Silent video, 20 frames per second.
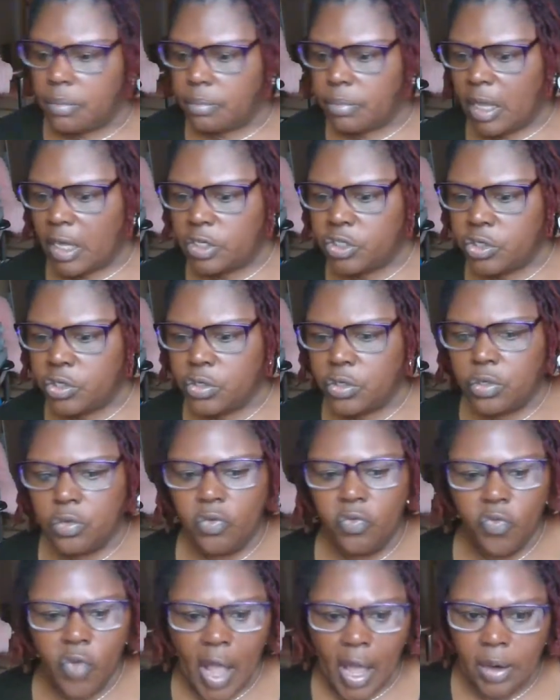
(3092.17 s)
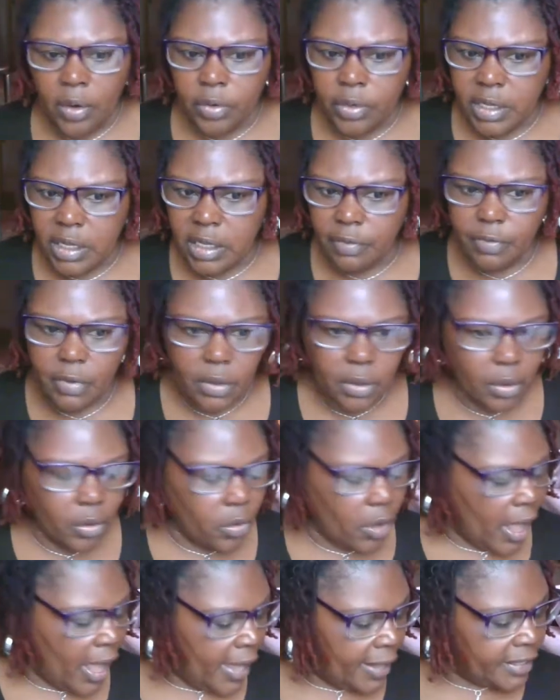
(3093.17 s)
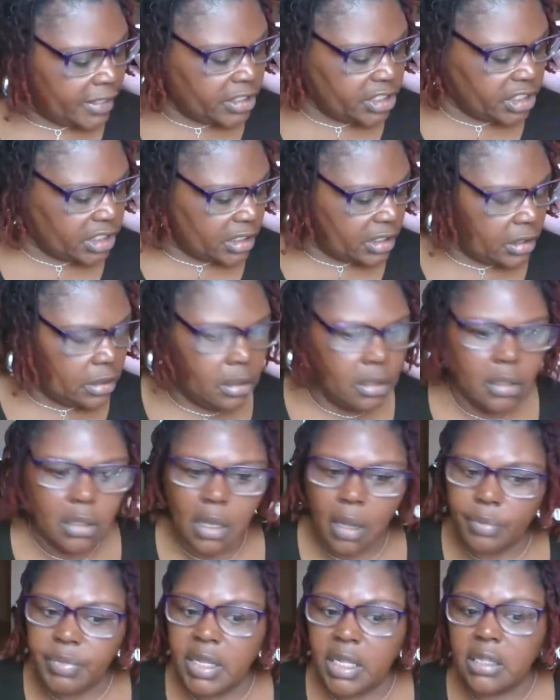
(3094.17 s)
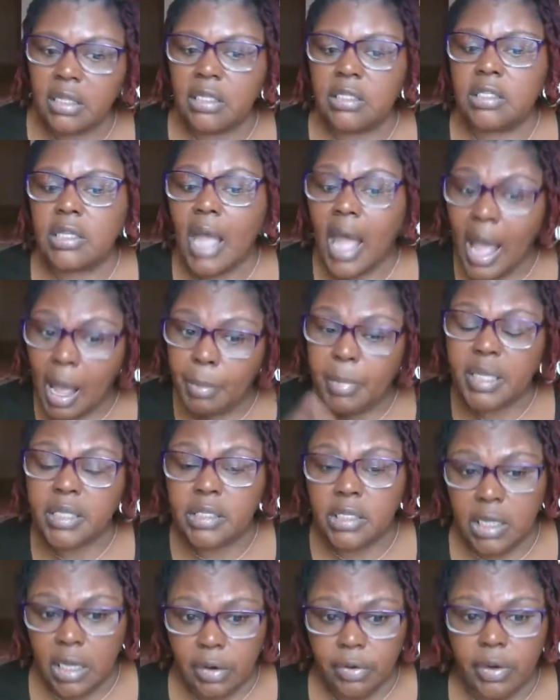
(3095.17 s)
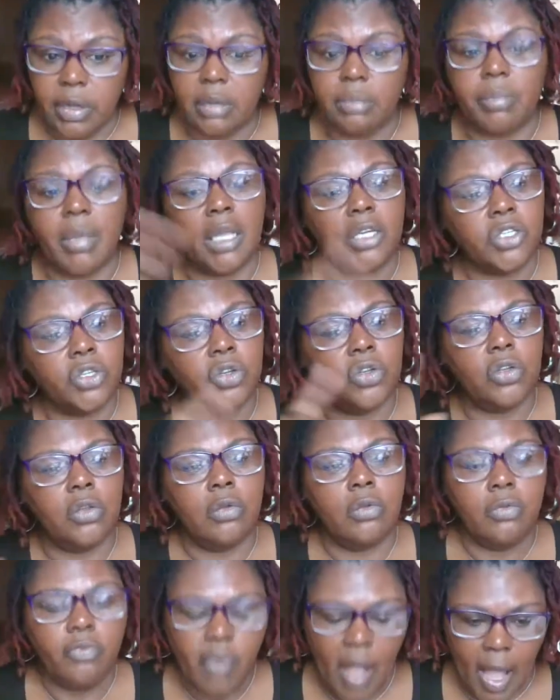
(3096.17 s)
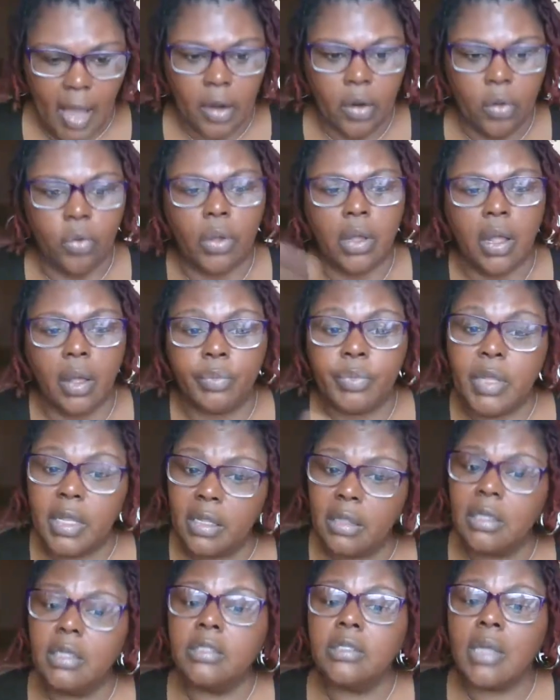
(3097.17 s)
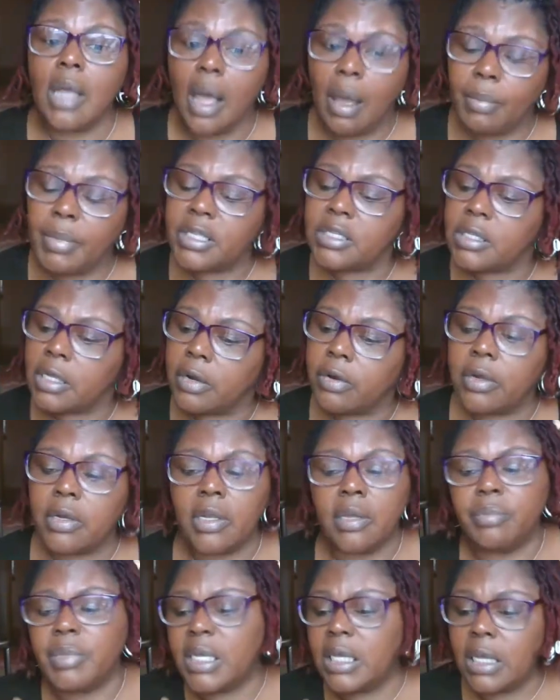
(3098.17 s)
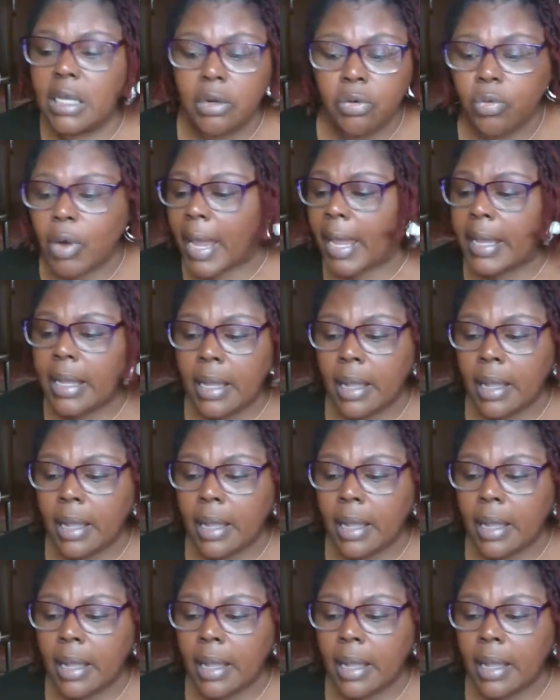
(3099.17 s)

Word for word: Make sure you follow Kiva on I G. Come get this commentary. Make sure you follow. Come get this commentary. Let me get it right.